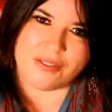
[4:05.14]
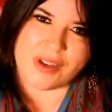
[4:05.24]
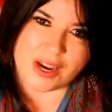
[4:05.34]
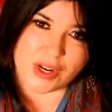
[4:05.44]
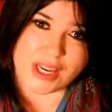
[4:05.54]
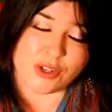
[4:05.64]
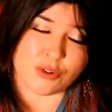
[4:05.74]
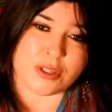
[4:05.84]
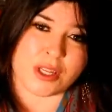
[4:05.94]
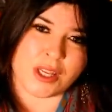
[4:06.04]
a very
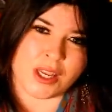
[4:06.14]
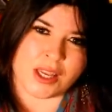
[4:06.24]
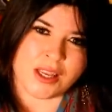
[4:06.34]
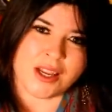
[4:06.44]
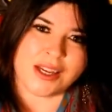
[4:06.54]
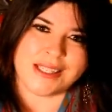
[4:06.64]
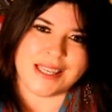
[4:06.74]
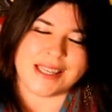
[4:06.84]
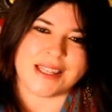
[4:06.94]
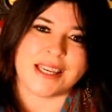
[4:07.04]
interesting year, a
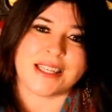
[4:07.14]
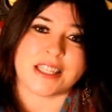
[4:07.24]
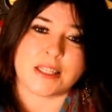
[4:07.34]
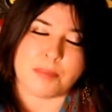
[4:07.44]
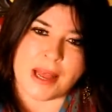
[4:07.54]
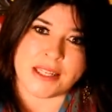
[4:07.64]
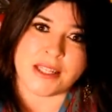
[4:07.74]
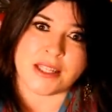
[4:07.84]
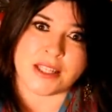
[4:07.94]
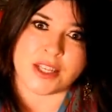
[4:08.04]
year that
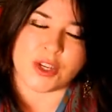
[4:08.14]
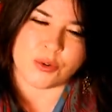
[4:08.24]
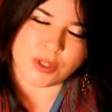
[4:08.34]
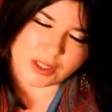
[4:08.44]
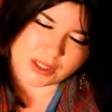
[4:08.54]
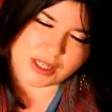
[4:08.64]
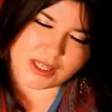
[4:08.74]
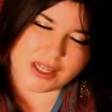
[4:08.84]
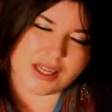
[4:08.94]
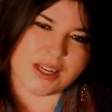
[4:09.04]
expands you.
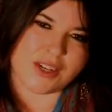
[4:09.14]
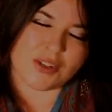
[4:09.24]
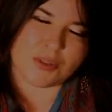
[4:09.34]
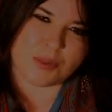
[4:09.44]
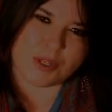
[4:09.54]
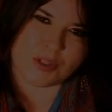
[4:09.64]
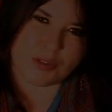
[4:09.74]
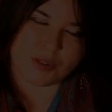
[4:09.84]
Take care, and I'll speak to you